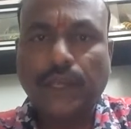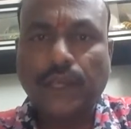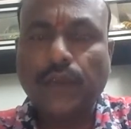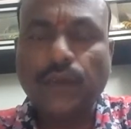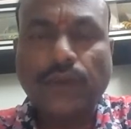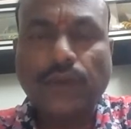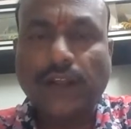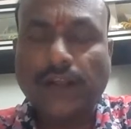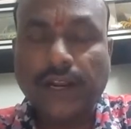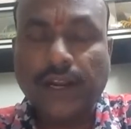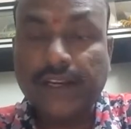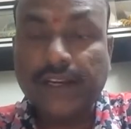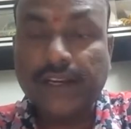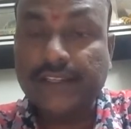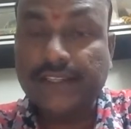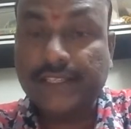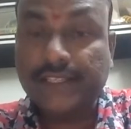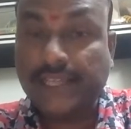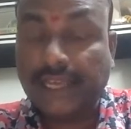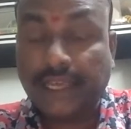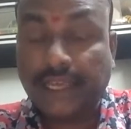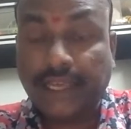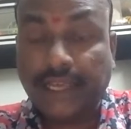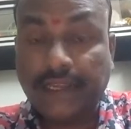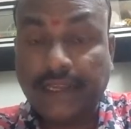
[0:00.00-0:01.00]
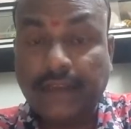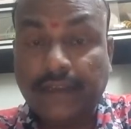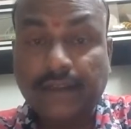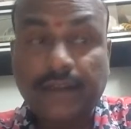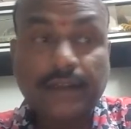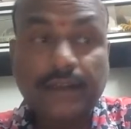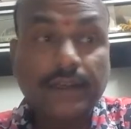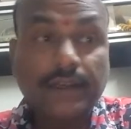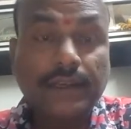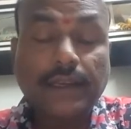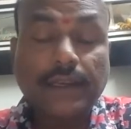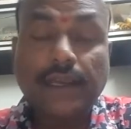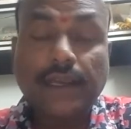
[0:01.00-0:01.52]
You can't you
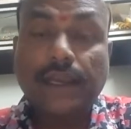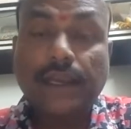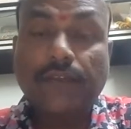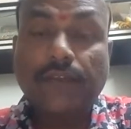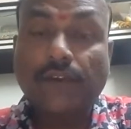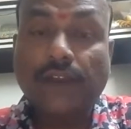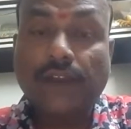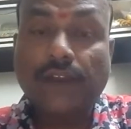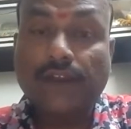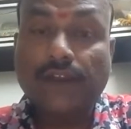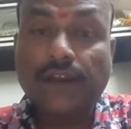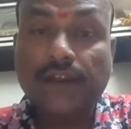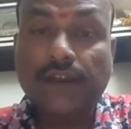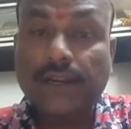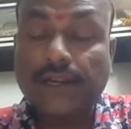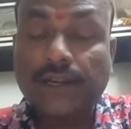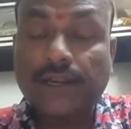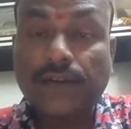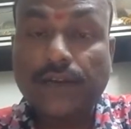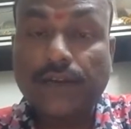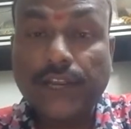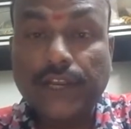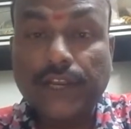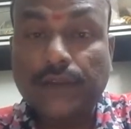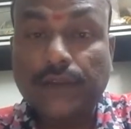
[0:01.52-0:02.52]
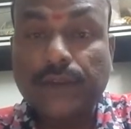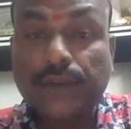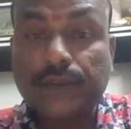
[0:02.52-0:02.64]
are not going